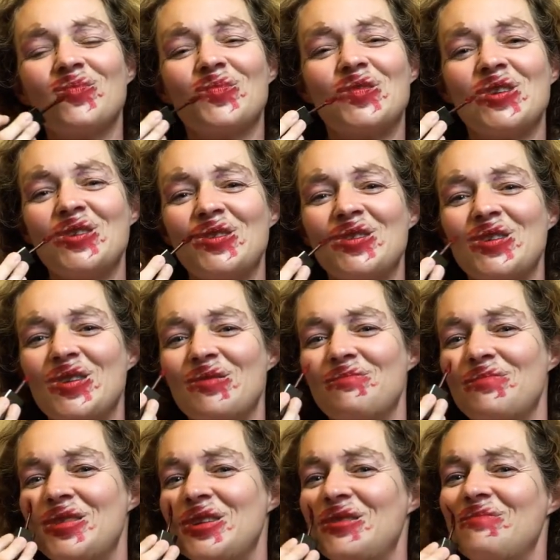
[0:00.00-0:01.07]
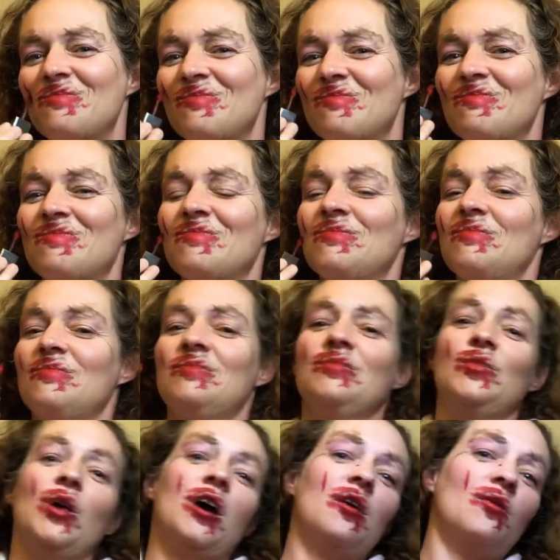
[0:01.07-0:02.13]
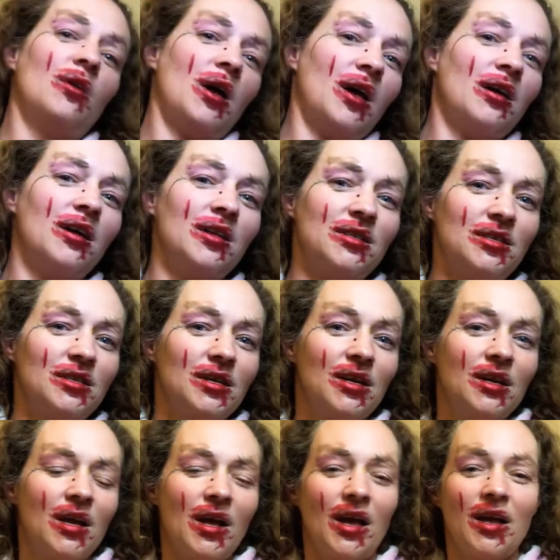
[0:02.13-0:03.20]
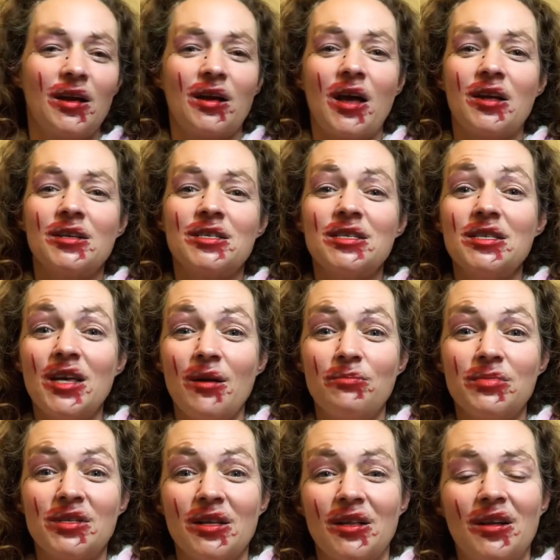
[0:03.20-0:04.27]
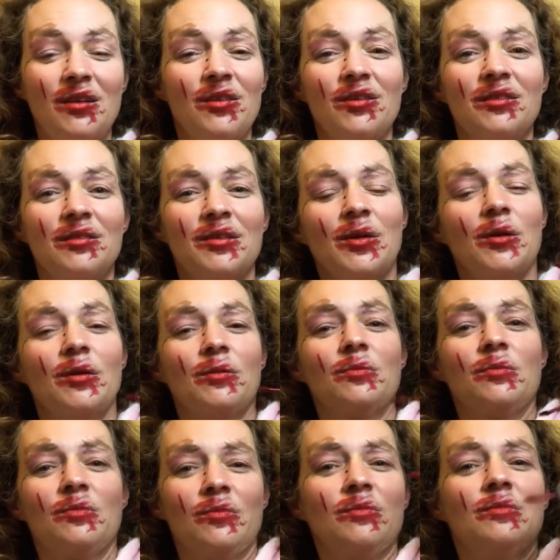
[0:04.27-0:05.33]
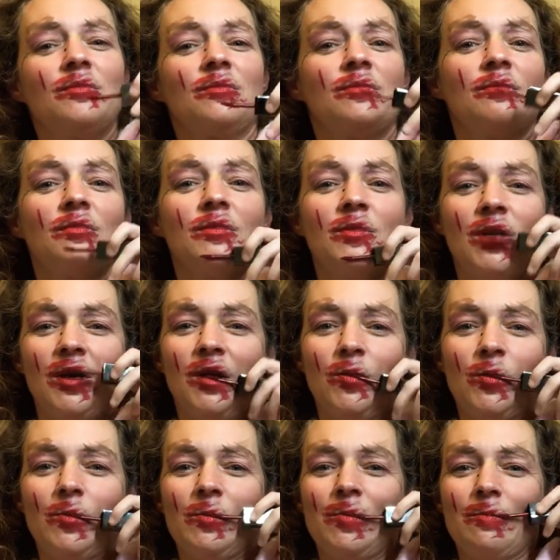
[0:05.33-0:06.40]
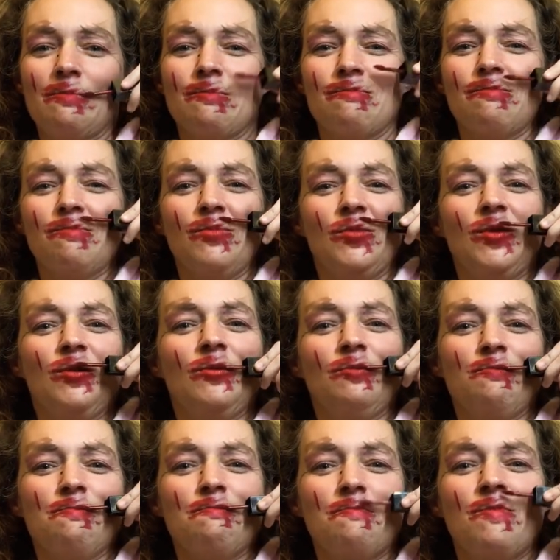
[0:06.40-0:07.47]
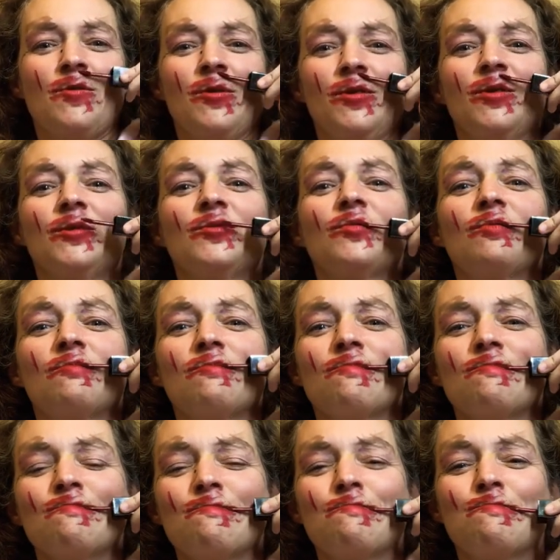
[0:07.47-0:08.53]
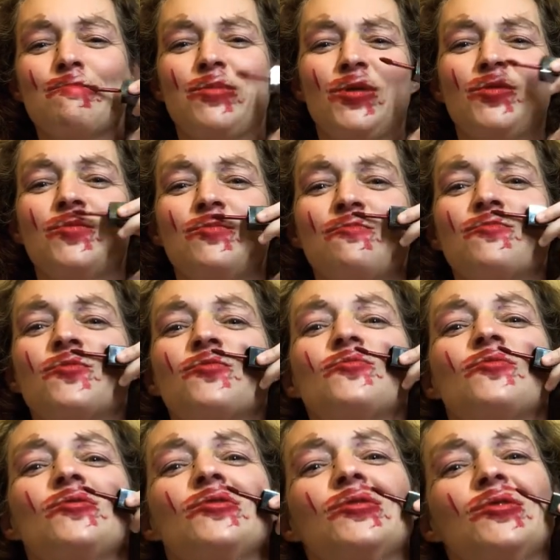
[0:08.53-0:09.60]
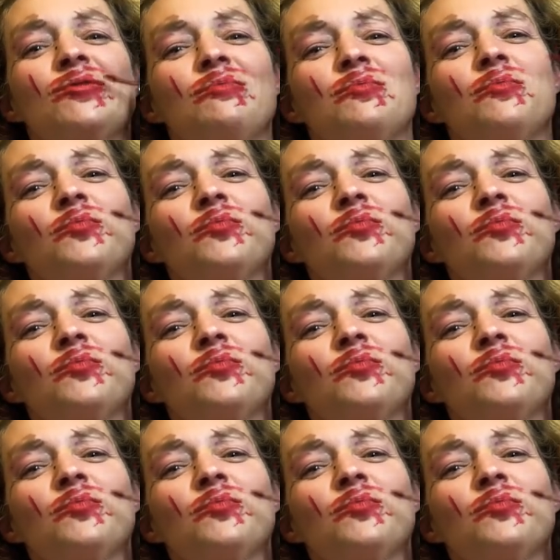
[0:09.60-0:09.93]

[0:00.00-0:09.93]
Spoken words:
Take that, men. No, I kind of slipped a little. I got a little more this side.